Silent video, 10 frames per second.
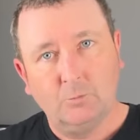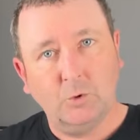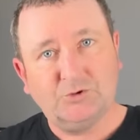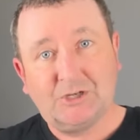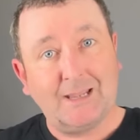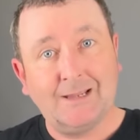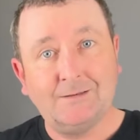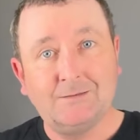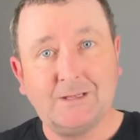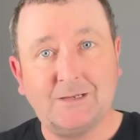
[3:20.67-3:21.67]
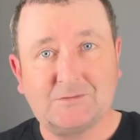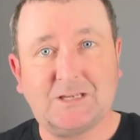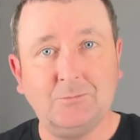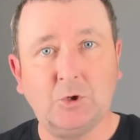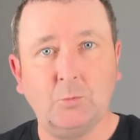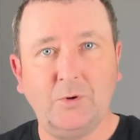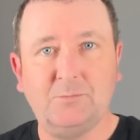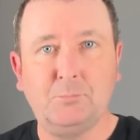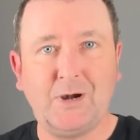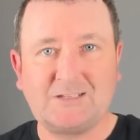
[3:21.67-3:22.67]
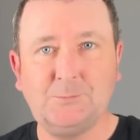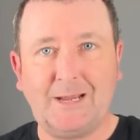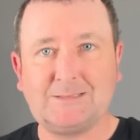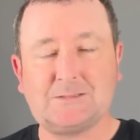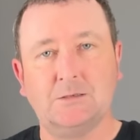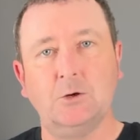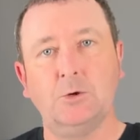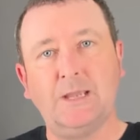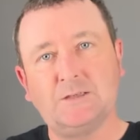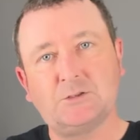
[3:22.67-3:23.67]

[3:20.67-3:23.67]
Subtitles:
once again, they have teamed up with Bresbet, okay?